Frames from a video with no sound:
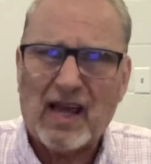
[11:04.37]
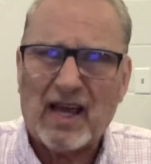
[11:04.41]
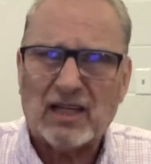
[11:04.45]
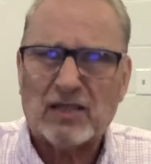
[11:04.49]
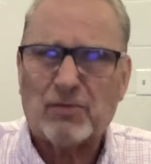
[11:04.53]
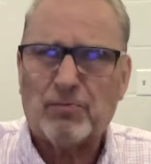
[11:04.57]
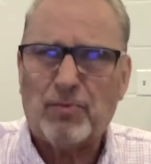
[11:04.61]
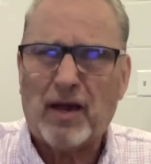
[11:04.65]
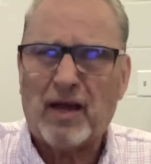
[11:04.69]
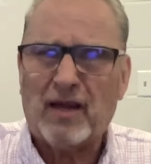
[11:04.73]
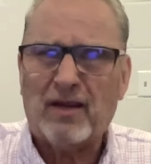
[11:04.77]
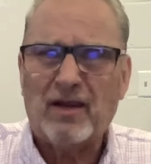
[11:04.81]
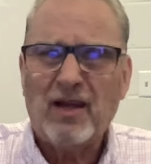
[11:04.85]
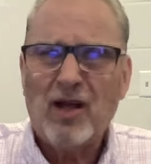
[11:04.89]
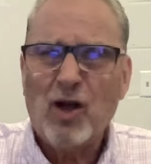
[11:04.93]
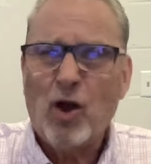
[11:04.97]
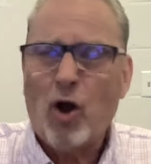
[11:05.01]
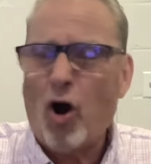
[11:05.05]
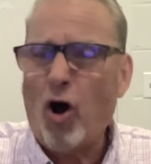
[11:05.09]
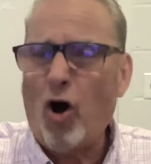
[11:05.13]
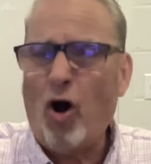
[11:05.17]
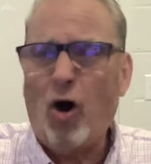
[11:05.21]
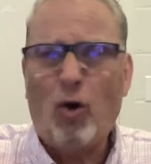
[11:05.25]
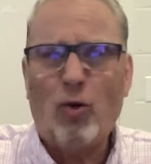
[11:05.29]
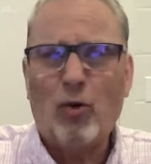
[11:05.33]
has been
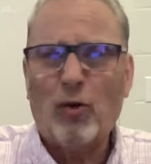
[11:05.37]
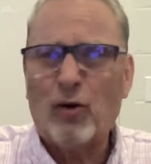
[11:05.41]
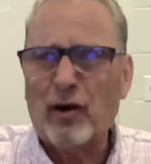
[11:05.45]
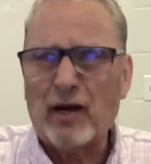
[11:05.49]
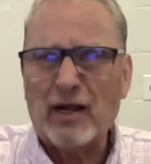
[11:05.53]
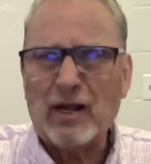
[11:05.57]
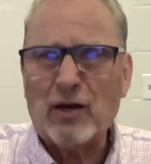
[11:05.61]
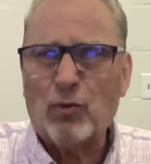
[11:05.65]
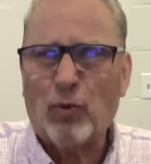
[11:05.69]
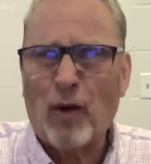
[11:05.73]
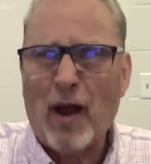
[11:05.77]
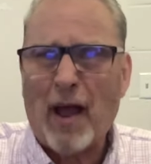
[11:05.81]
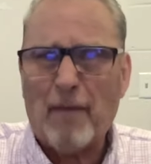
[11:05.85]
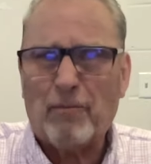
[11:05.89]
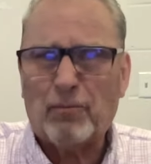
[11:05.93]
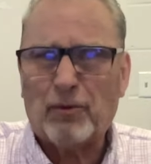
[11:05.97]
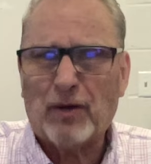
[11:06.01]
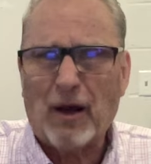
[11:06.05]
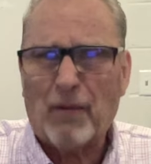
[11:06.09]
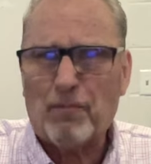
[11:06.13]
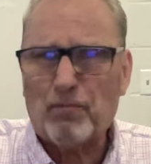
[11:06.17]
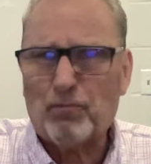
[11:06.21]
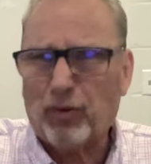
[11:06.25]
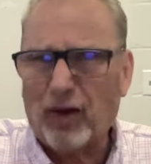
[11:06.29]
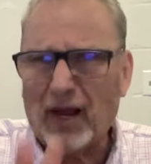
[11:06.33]
already wrapped
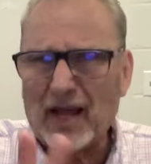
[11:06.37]
up,